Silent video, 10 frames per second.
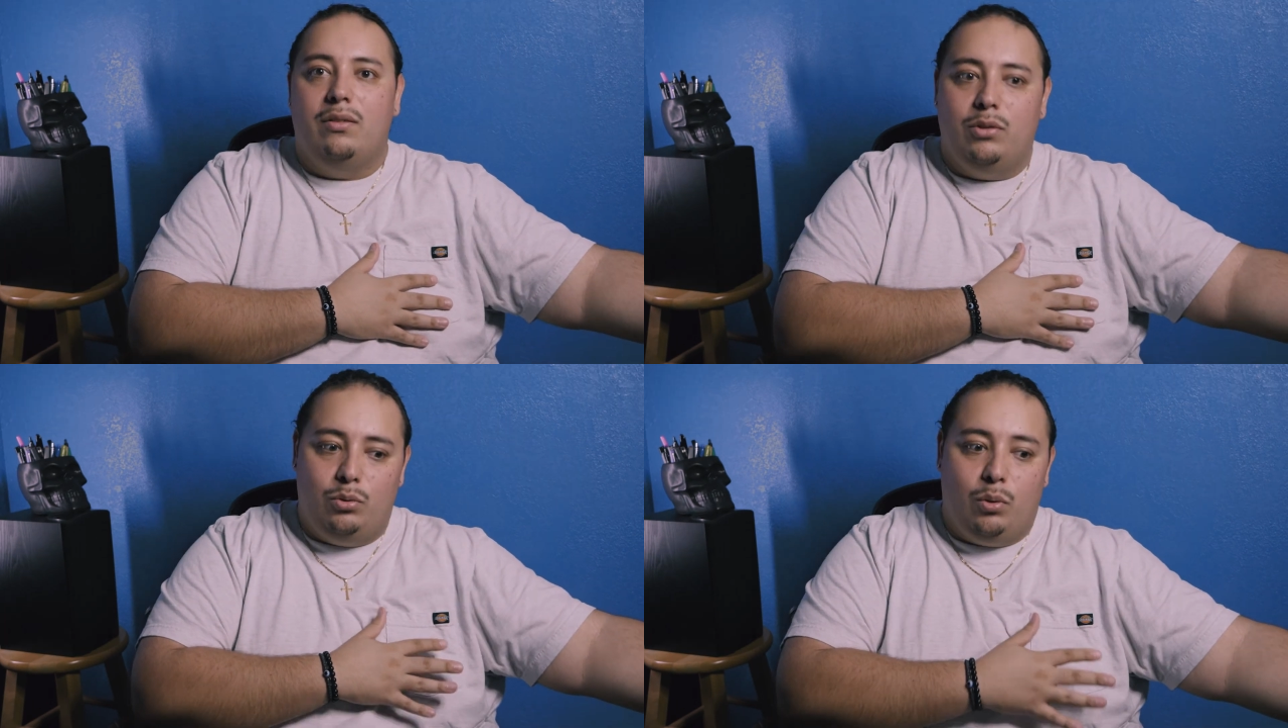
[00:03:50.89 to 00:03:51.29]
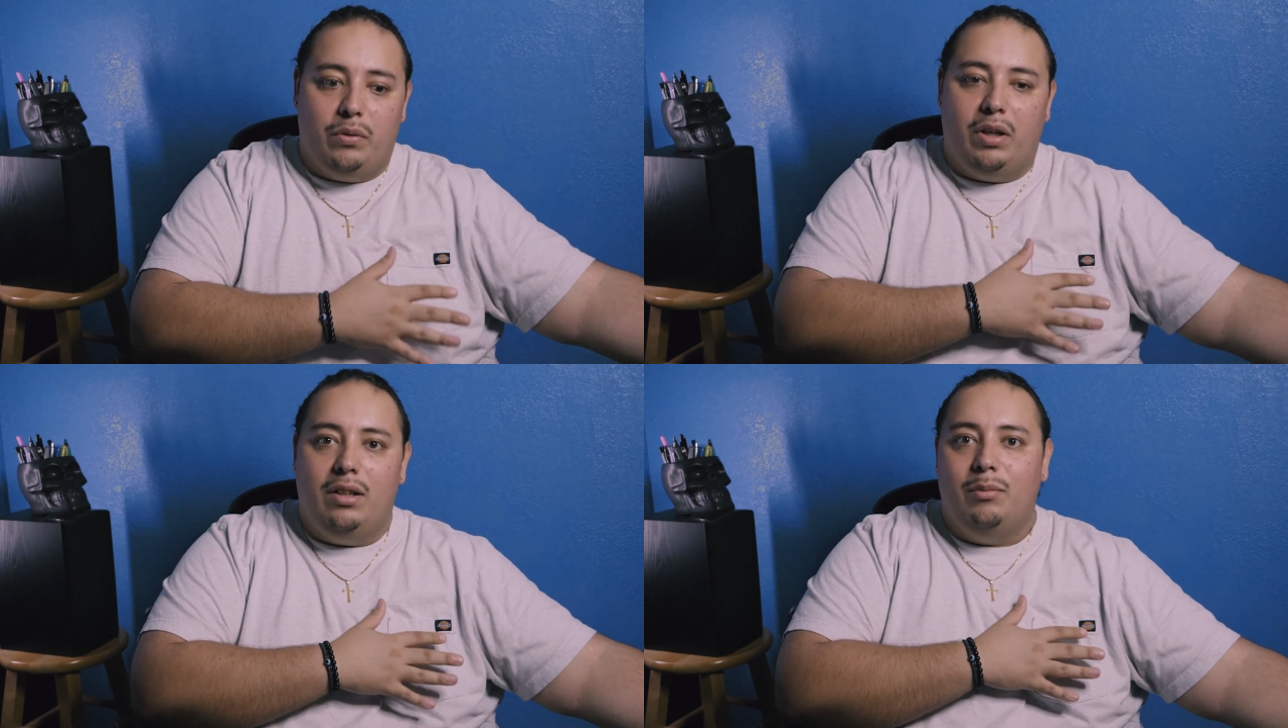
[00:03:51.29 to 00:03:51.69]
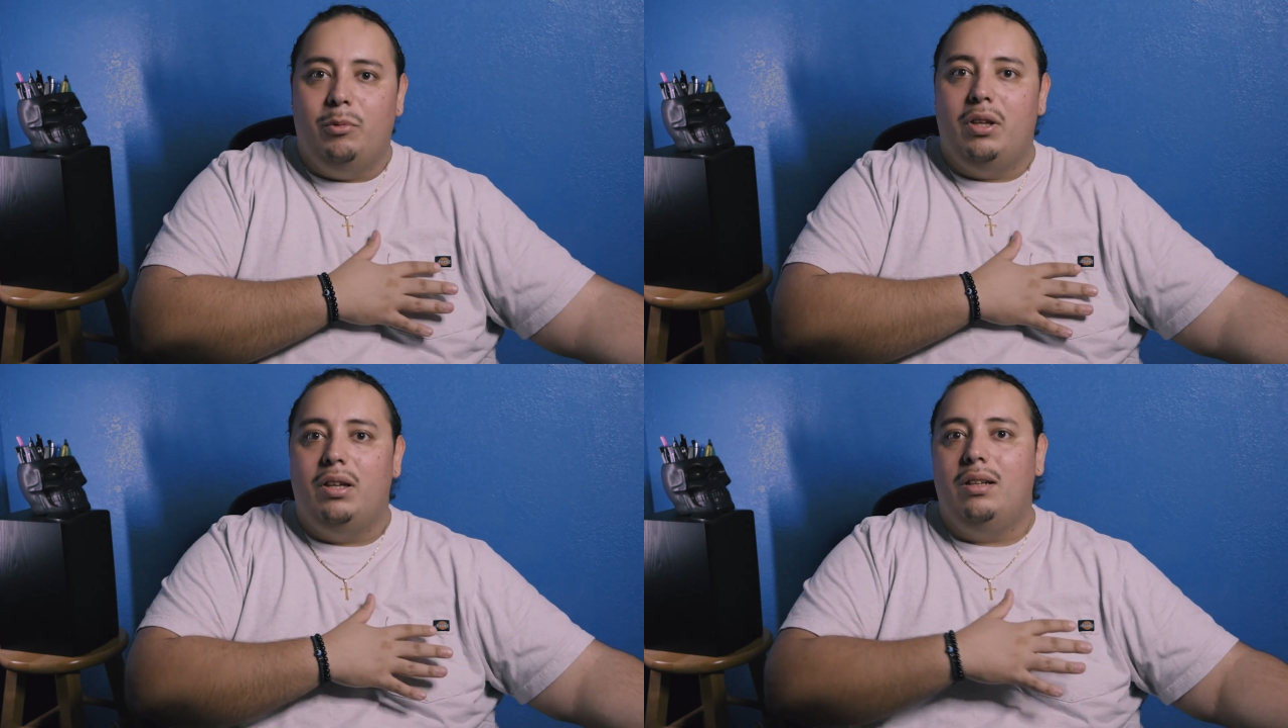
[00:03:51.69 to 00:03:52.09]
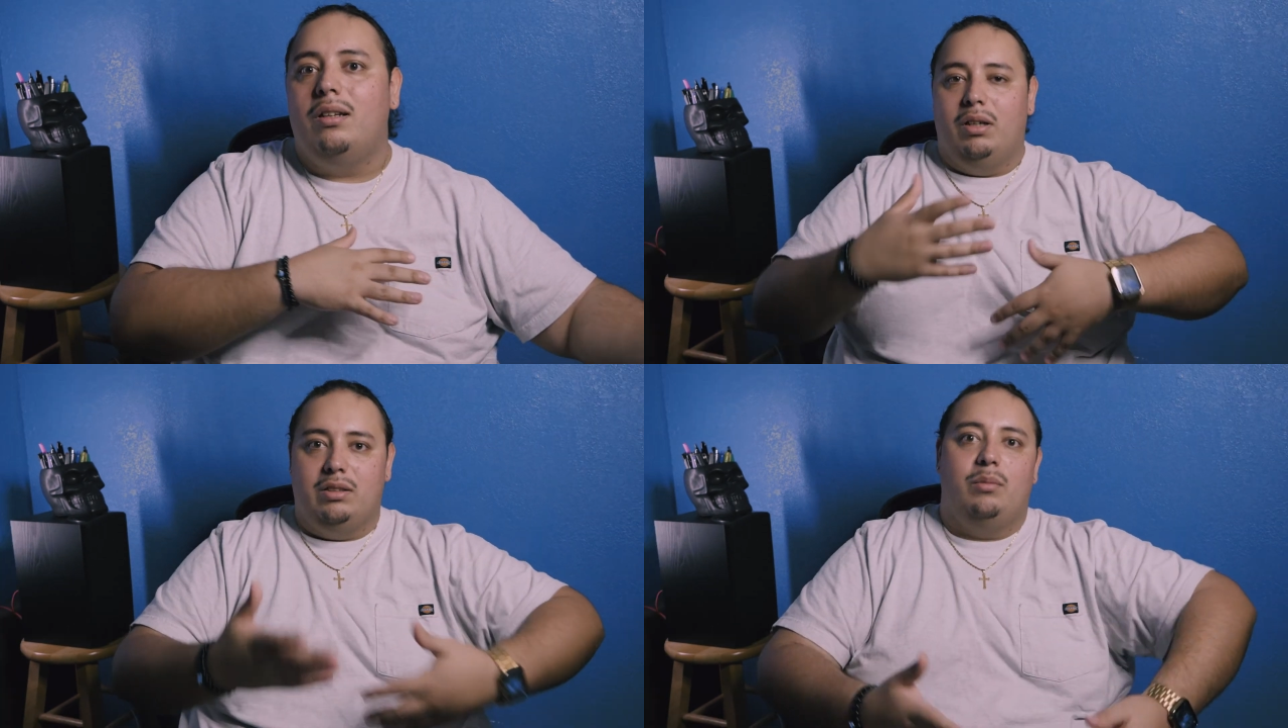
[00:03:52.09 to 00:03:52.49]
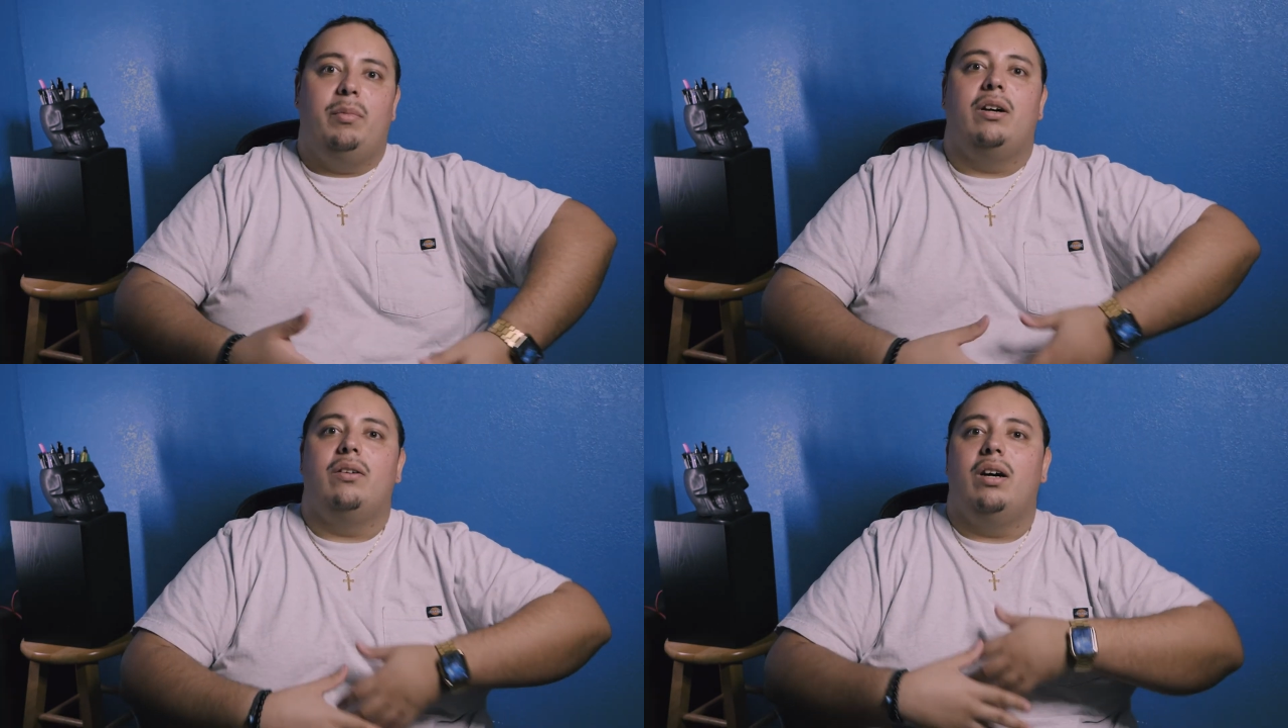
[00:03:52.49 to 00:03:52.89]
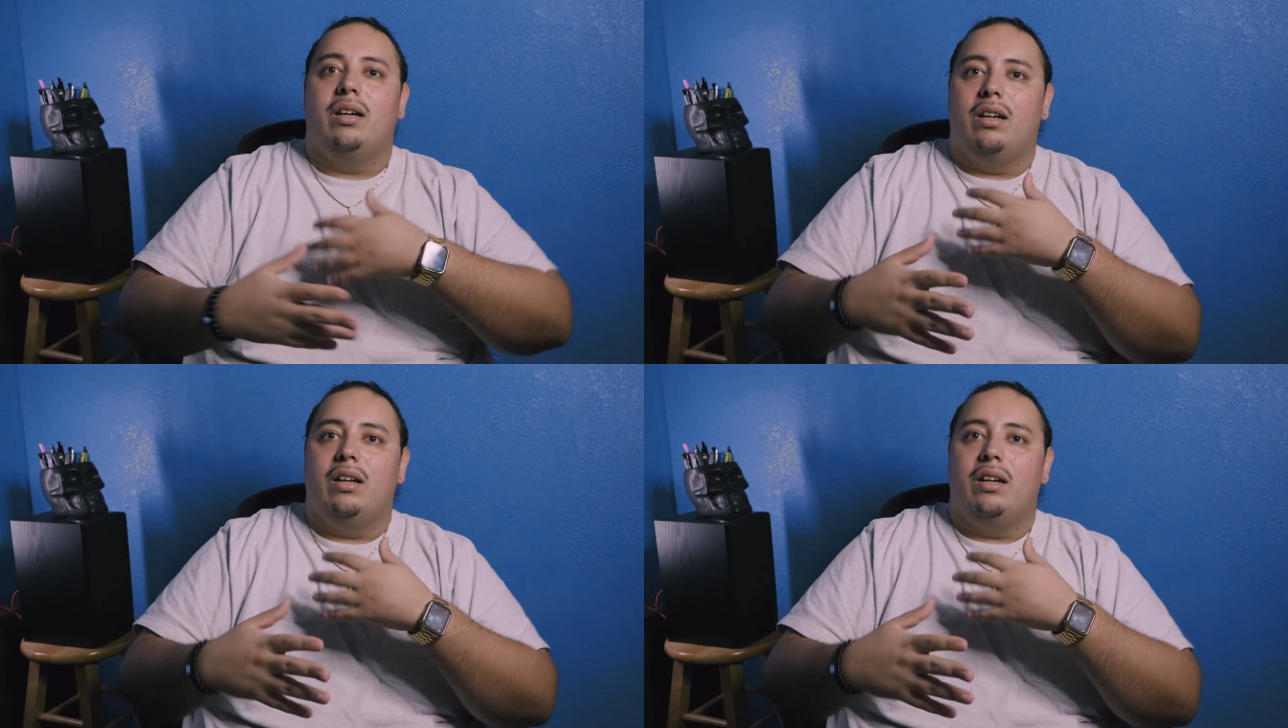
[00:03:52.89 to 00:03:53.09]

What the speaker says: of the dwarf kingdom within because of the Balrog,